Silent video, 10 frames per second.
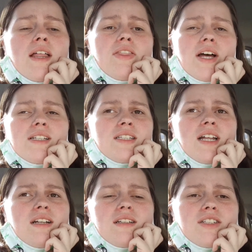that's
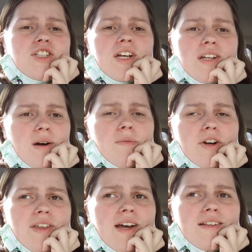not a legit
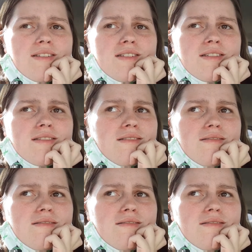number. That's